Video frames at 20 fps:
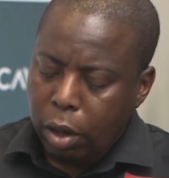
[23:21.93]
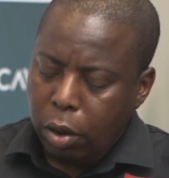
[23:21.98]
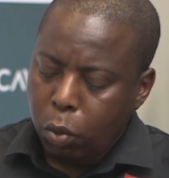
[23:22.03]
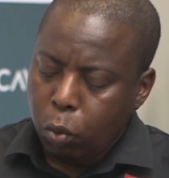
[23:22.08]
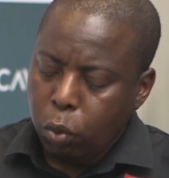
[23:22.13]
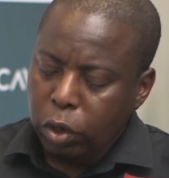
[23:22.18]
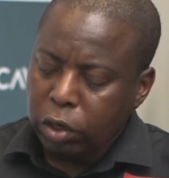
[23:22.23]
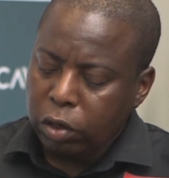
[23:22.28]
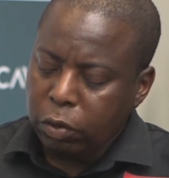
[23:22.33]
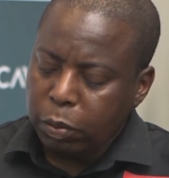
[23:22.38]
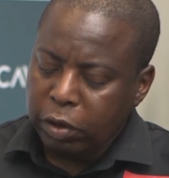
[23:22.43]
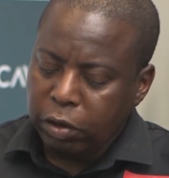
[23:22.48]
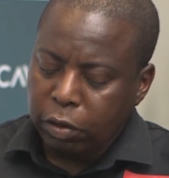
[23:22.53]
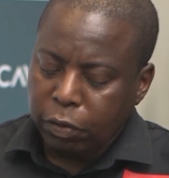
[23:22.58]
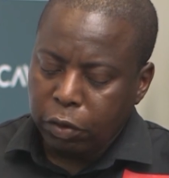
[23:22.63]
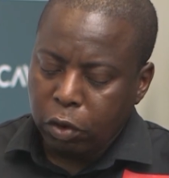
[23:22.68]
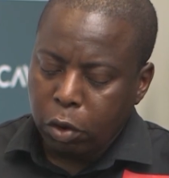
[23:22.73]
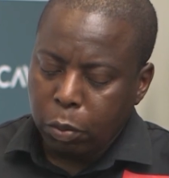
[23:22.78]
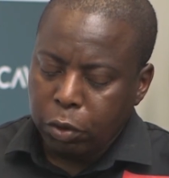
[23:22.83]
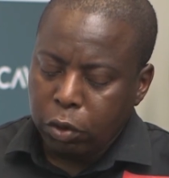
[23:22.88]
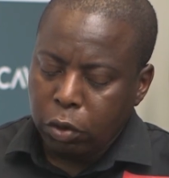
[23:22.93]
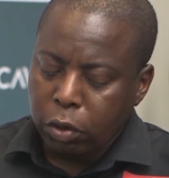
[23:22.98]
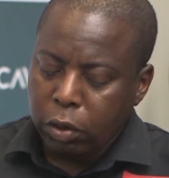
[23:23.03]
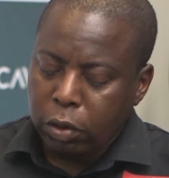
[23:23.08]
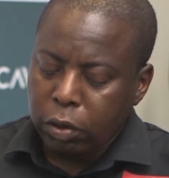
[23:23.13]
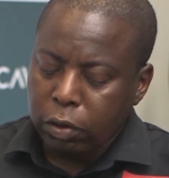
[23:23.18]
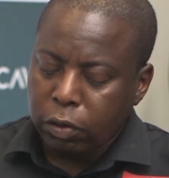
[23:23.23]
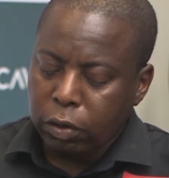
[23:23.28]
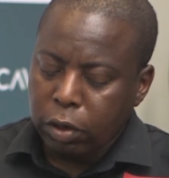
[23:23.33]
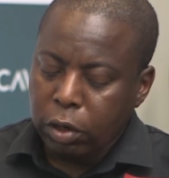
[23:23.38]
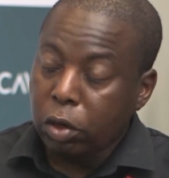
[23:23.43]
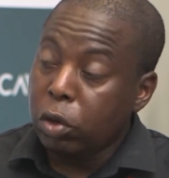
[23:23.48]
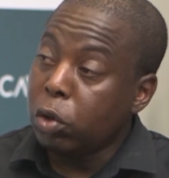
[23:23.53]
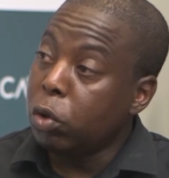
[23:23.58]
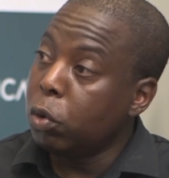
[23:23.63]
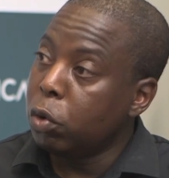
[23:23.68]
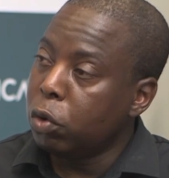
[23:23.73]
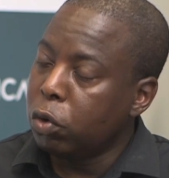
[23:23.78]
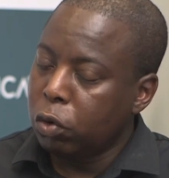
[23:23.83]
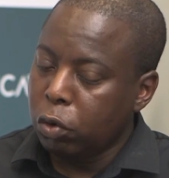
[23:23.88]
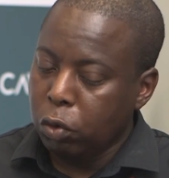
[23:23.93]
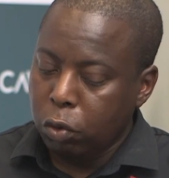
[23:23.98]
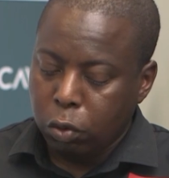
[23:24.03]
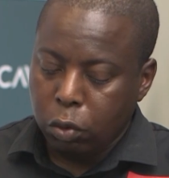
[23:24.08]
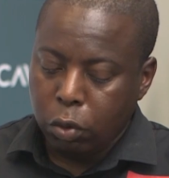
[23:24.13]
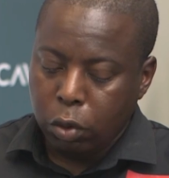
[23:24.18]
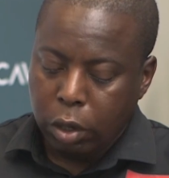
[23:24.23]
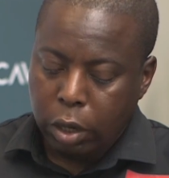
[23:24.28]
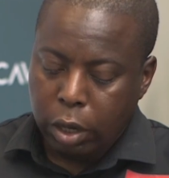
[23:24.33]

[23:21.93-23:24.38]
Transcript: which specific opportunities in Q2